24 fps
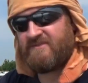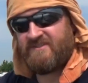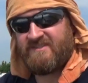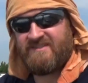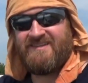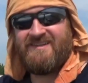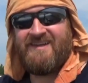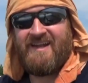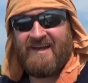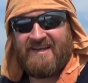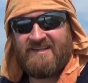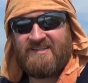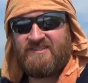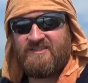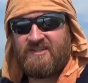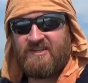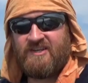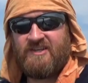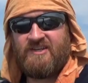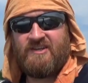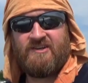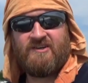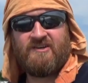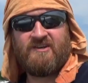one's nice,
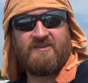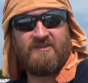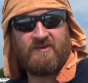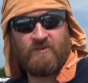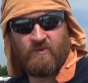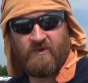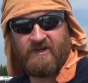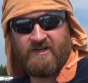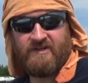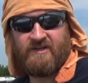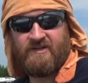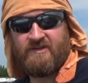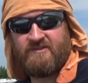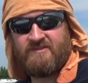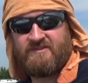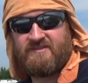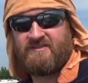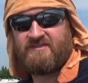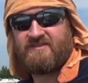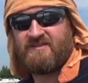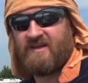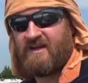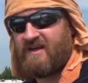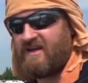secure on the
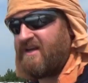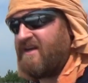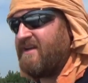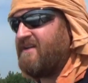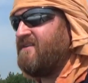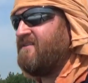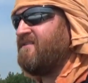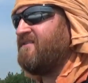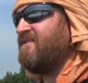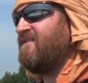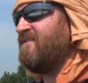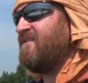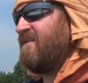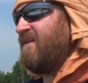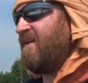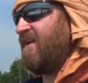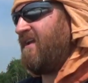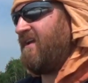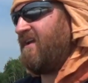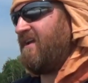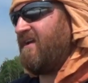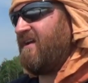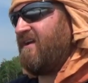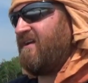windows side,
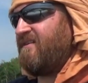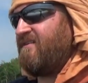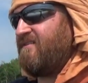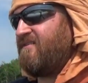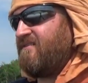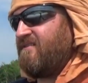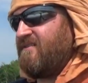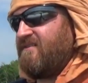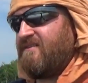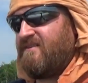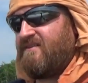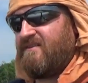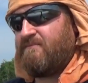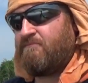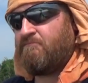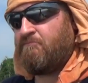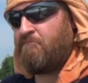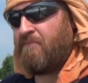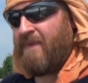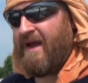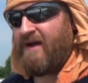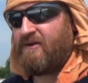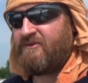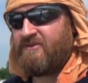and
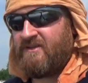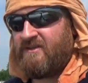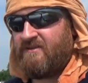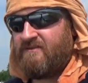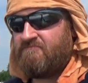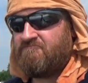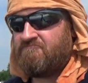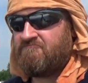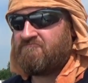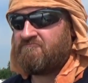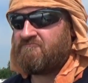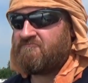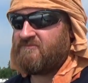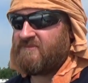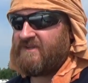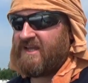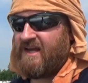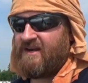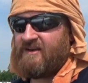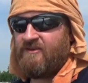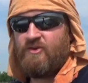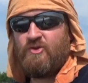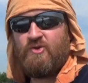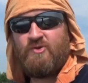mounted
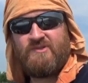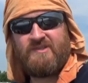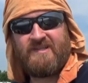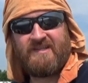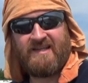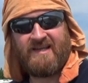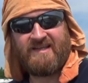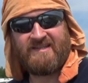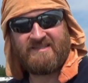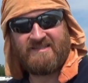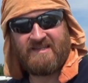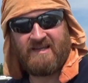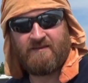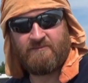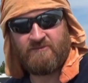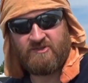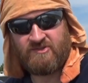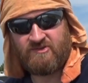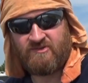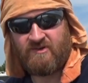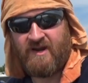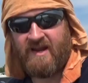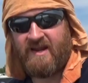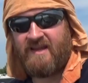kind of using that same
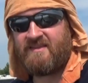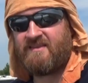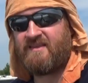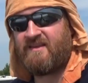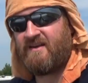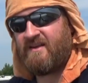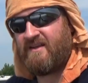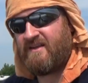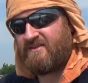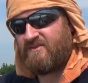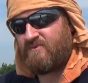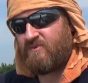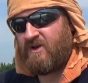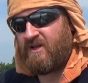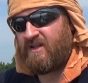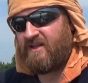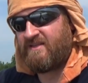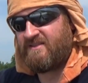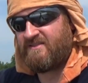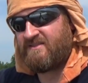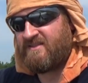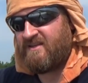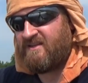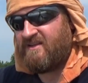strength, and as well
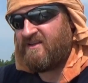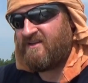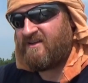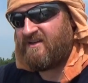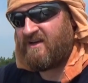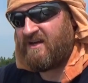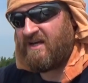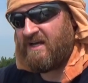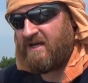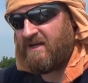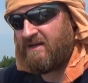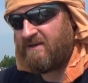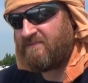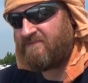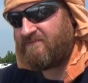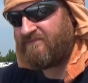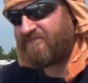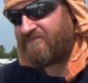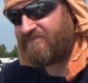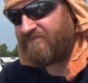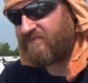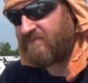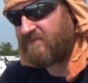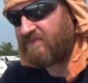as
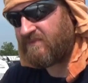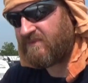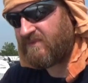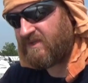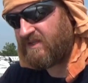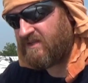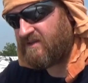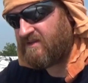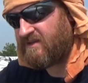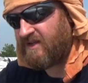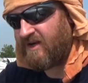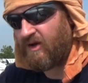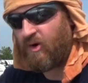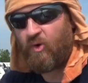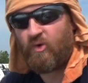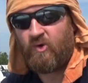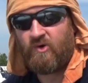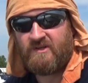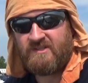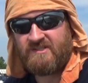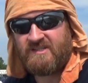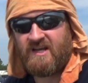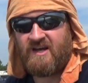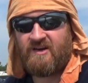kind of
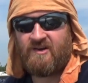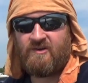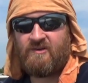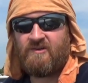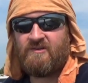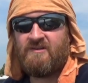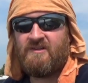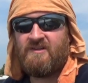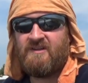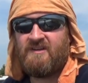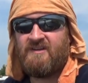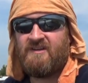horizontal,